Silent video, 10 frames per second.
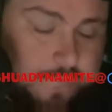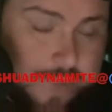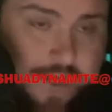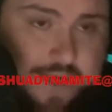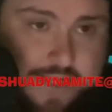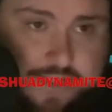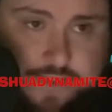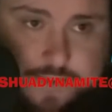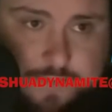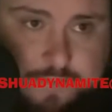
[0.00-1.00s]
But it
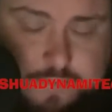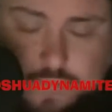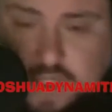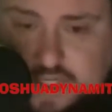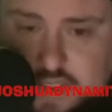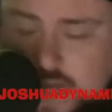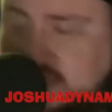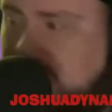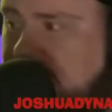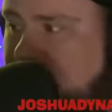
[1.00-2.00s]
is. It is
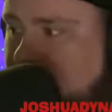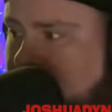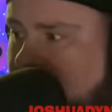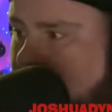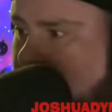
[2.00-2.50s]
like this and